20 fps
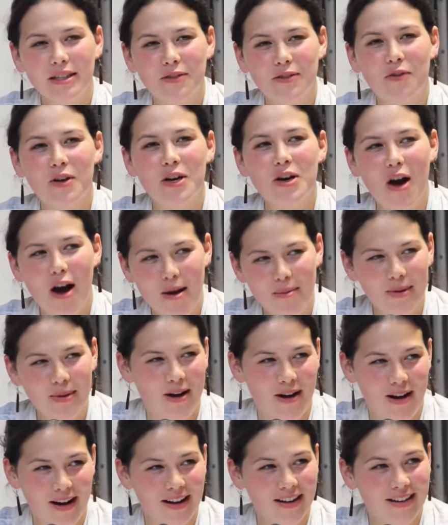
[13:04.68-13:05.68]
that this
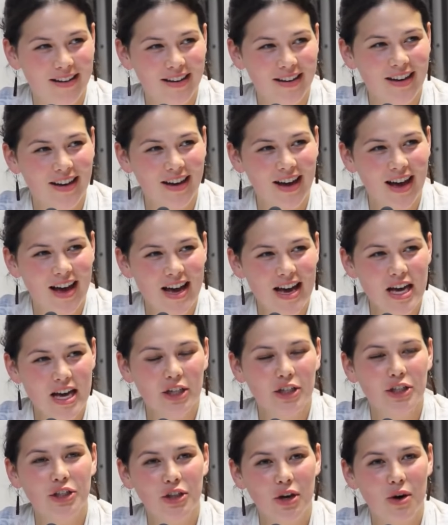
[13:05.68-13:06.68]
phenomenon
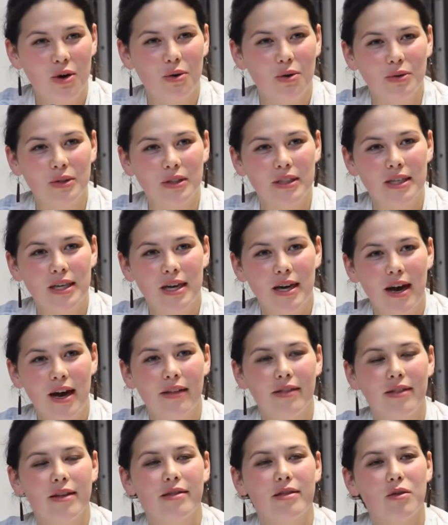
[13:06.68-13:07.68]
shows
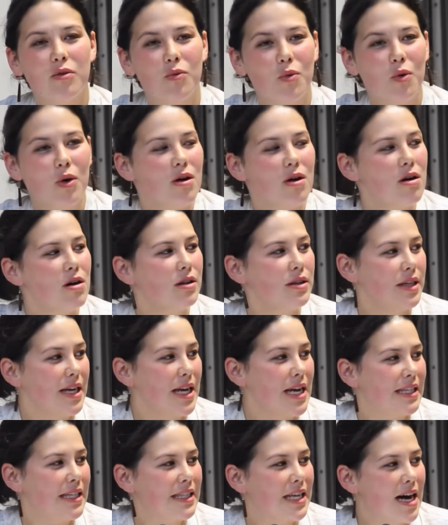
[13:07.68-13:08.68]
that the world
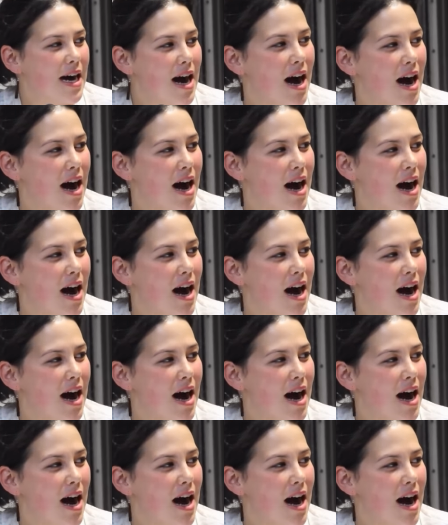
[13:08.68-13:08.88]
is